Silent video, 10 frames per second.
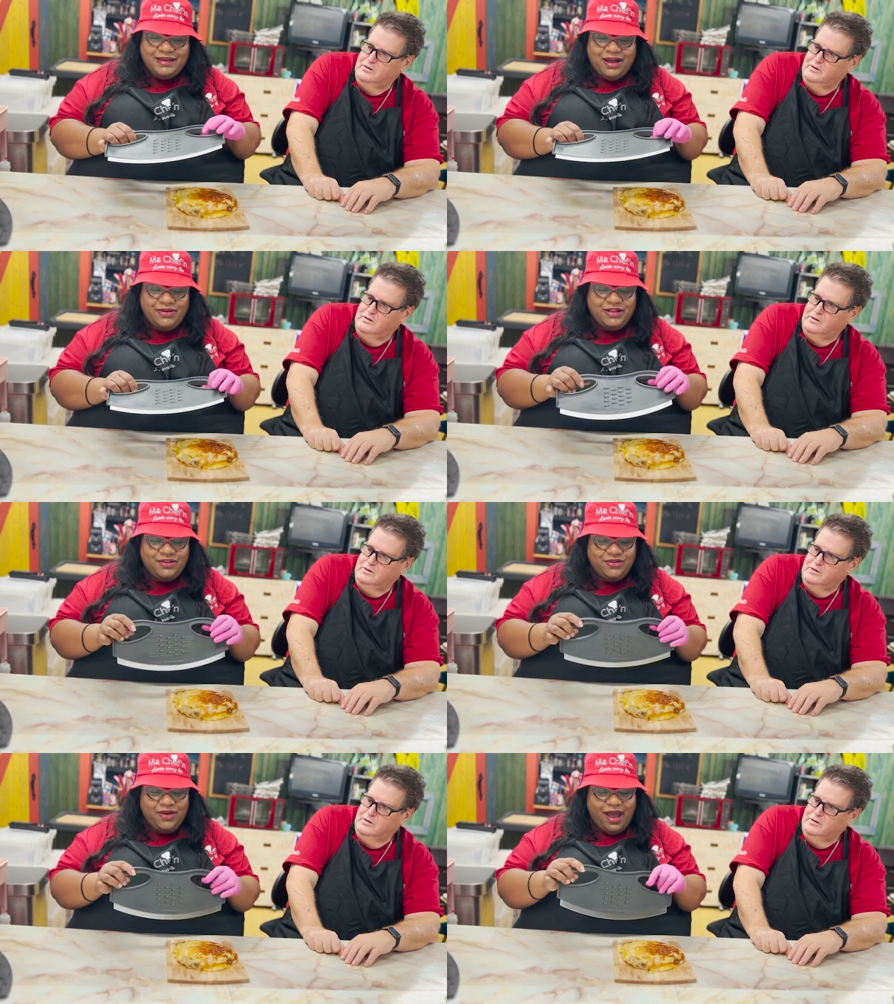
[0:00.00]
Speaker 1: Not only
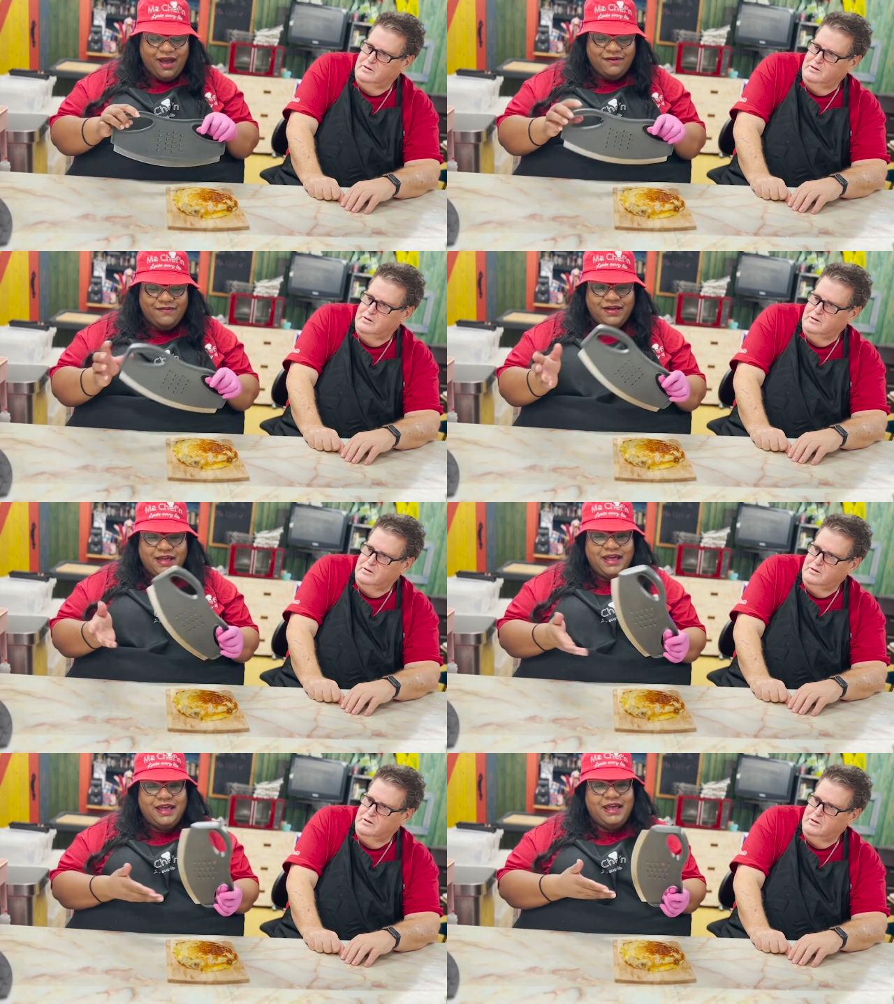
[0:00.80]
do you have
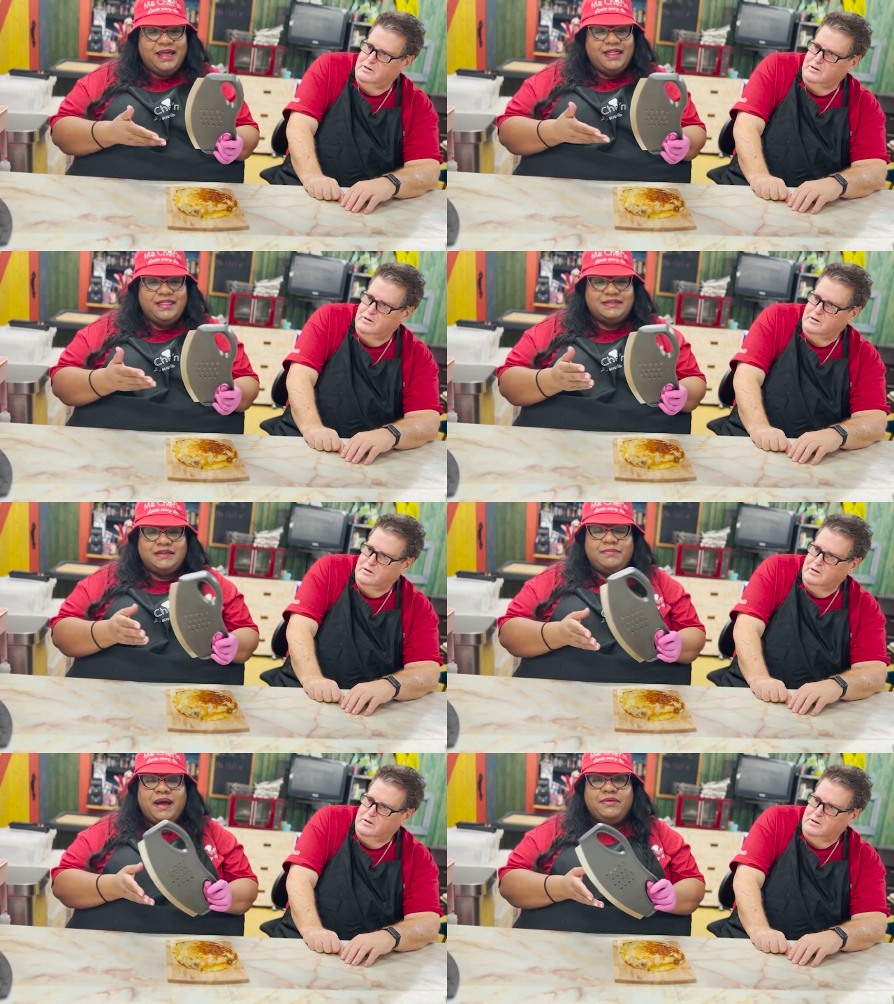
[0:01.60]

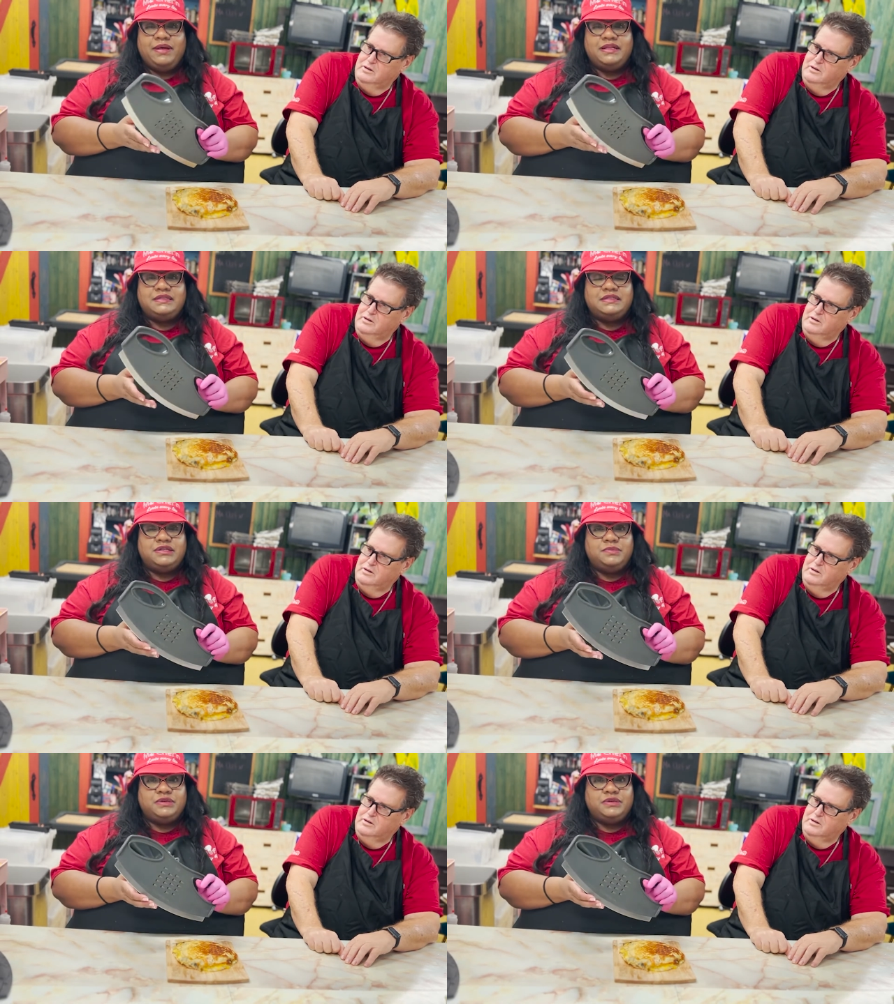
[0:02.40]
this, by the way, this is super